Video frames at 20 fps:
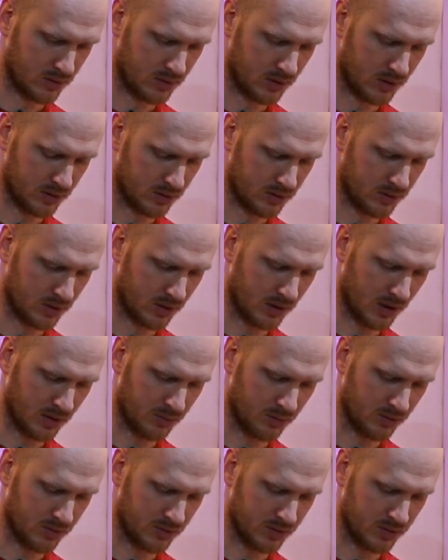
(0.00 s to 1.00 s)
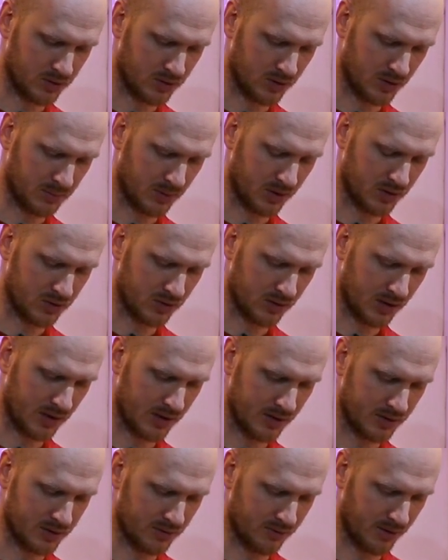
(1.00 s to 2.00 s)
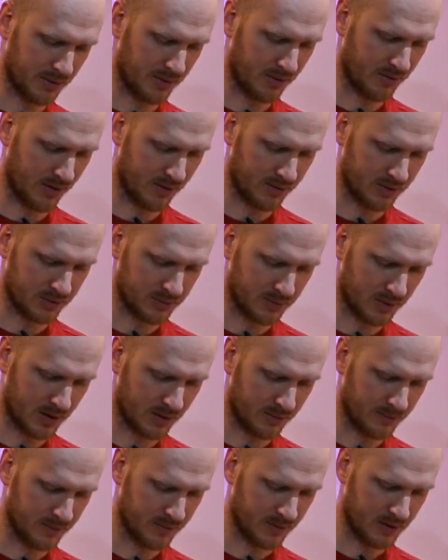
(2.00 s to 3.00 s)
the cable and just try and make sure I get this the right way around as well.